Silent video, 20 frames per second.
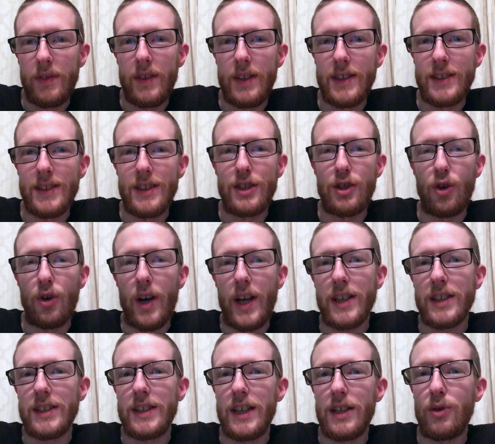It's a
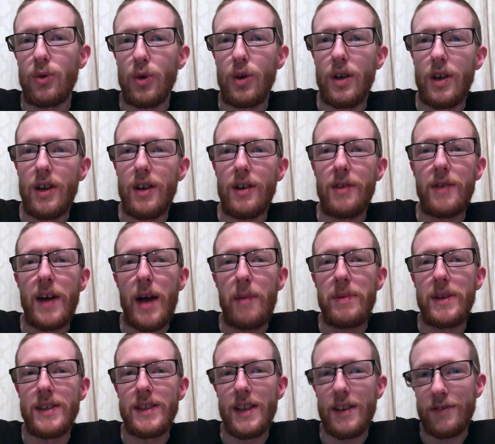direct sequel of
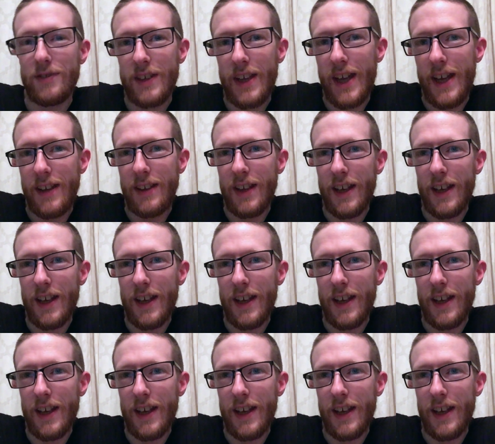Happy Death Day